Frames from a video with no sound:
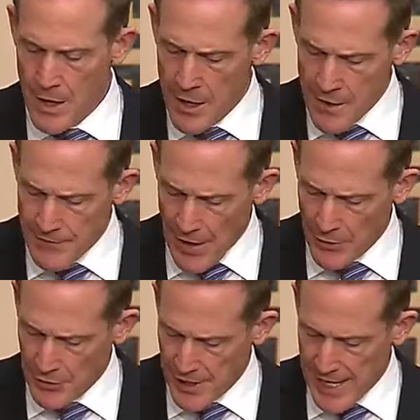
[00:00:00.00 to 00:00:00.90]
Failure to
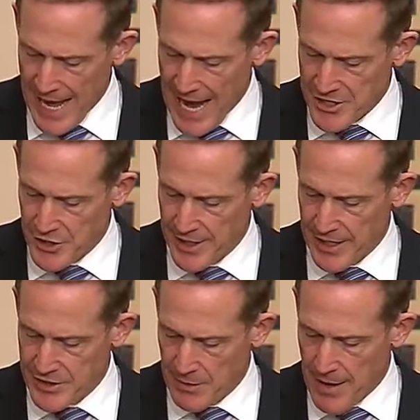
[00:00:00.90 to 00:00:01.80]
take action against
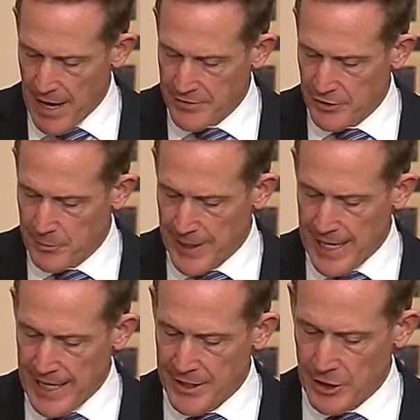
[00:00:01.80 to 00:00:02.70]
Hamas is
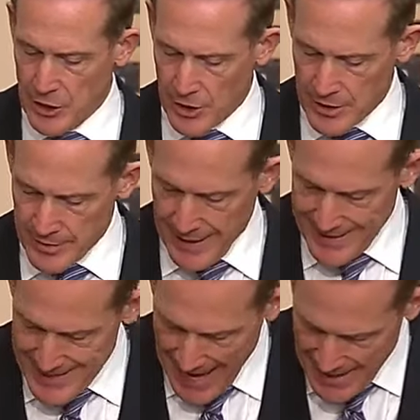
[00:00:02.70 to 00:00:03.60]
beginning to look like
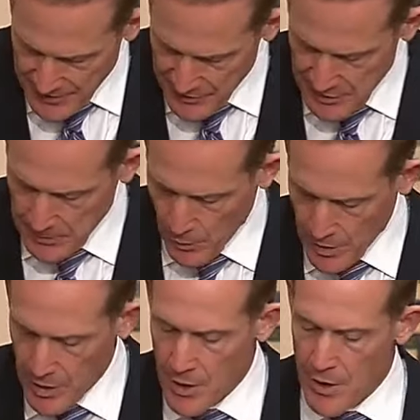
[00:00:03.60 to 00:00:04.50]
tacit support
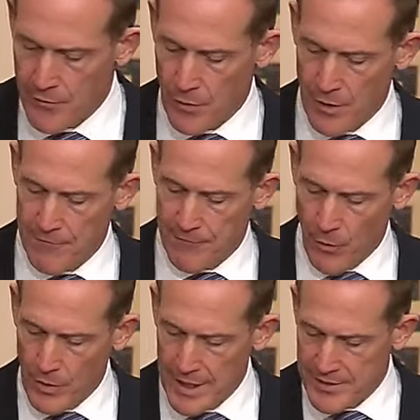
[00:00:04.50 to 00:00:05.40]
for a
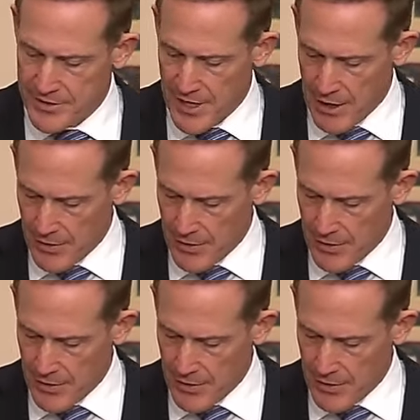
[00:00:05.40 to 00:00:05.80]
foreign terrorist